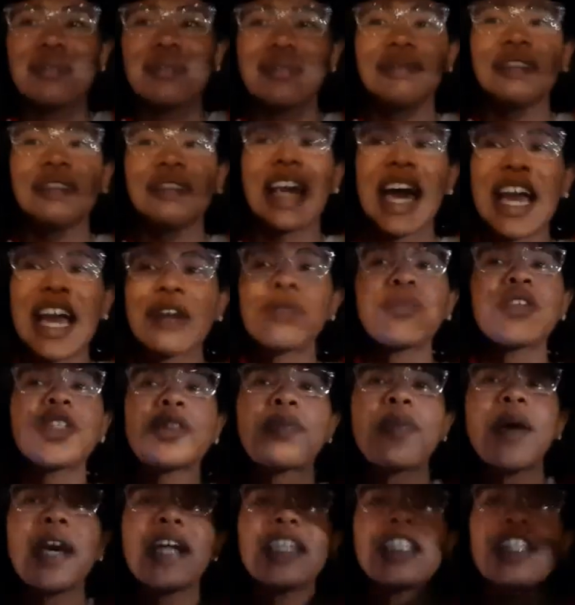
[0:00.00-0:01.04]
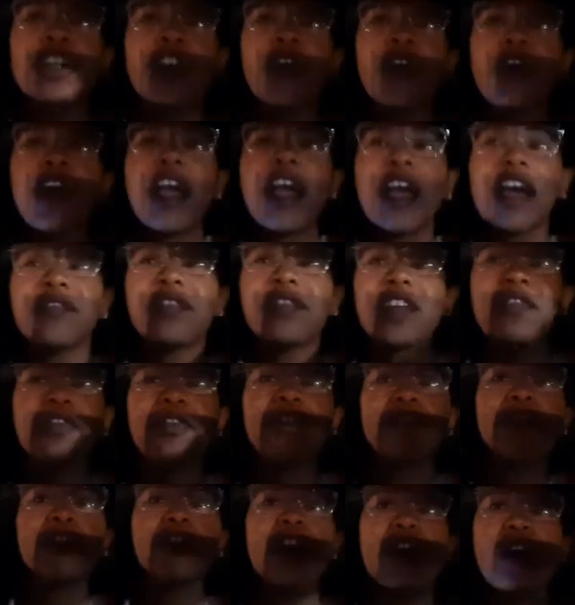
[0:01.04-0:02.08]
Like, respect the craft. If
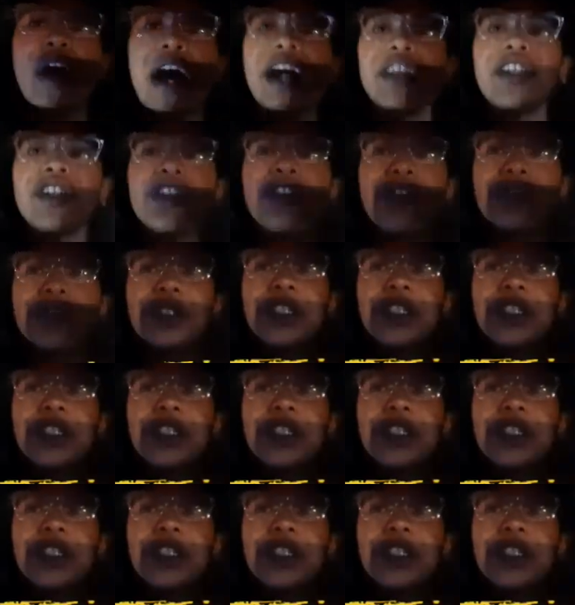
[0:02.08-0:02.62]
you know I do